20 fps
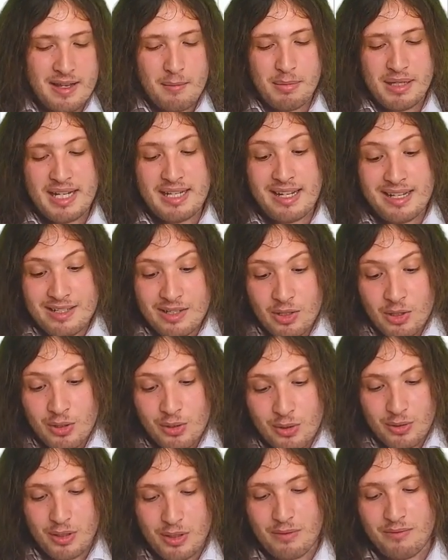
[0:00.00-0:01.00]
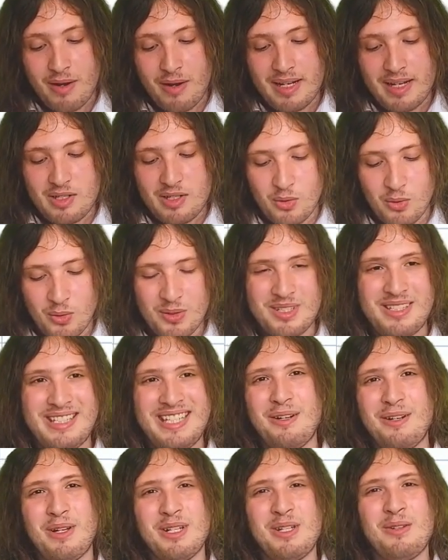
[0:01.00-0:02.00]
But it does look very
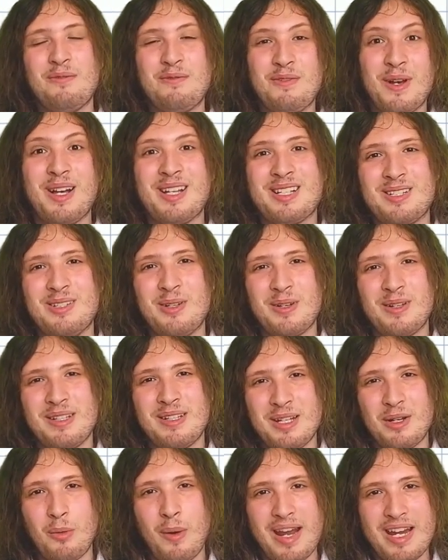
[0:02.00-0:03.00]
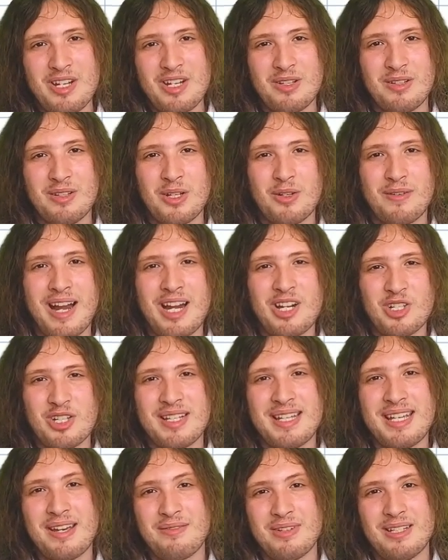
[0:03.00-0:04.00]
daunting when you first look at the equation that you're actually
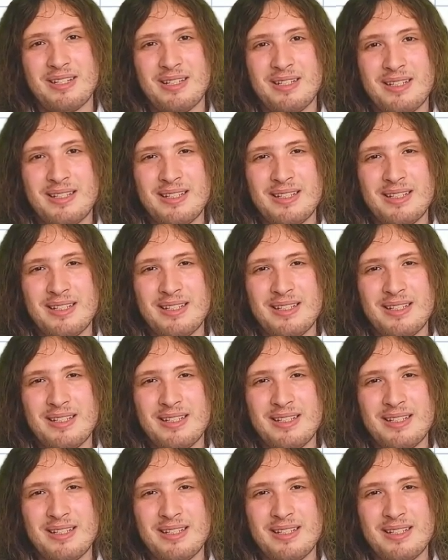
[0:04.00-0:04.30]
given.